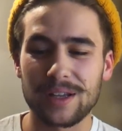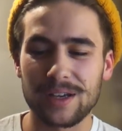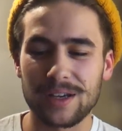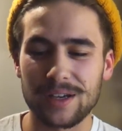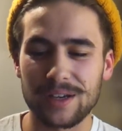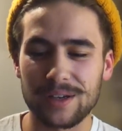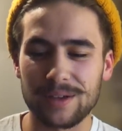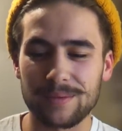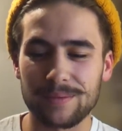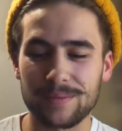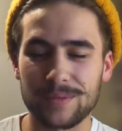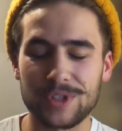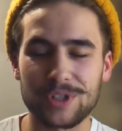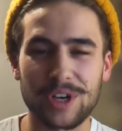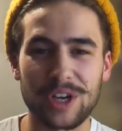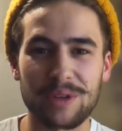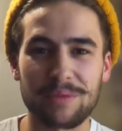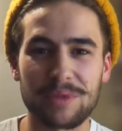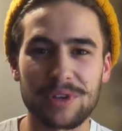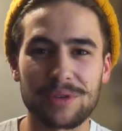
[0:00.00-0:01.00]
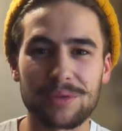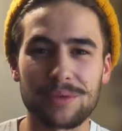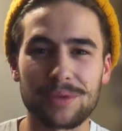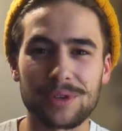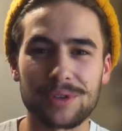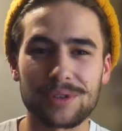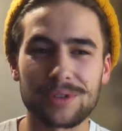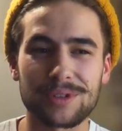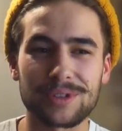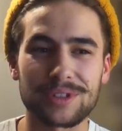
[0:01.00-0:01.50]
um, try and be
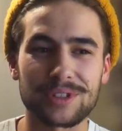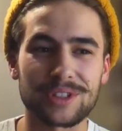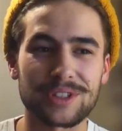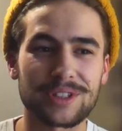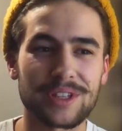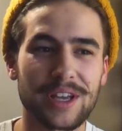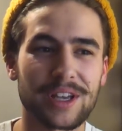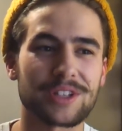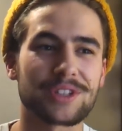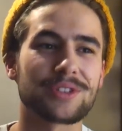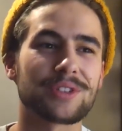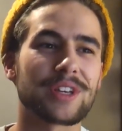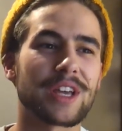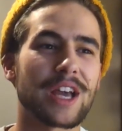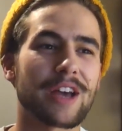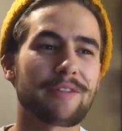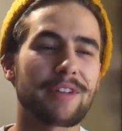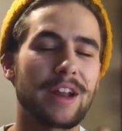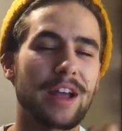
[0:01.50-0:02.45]
real and just actually have an